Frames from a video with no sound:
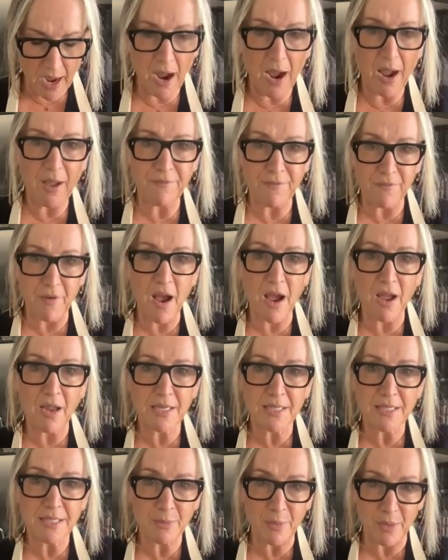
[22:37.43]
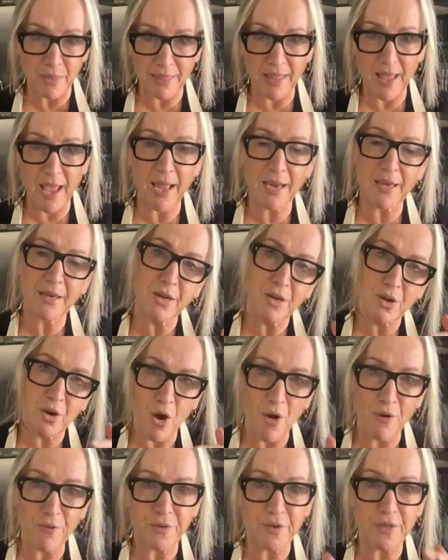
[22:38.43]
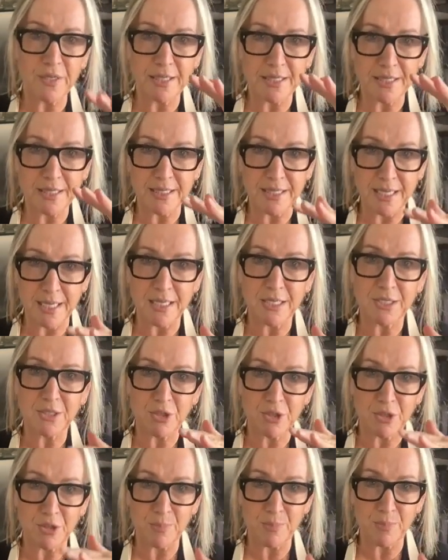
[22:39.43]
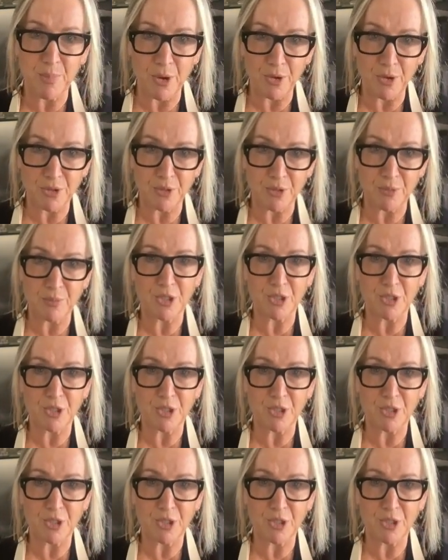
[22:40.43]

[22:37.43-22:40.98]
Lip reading: I find with that it often sinks to the bottom,